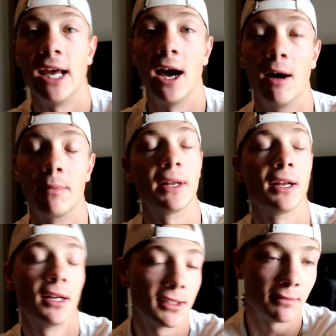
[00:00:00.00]
in
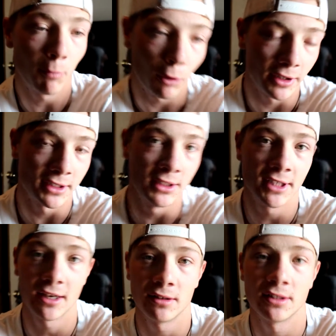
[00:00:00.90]
a more
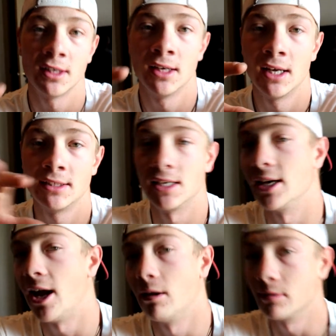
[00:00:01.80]
detailed
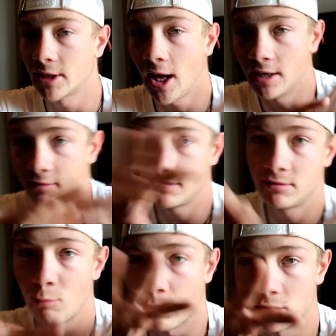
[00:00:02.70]
sit down kind of
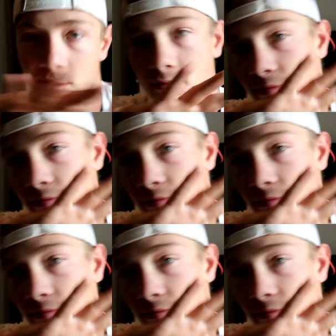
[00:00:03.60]
more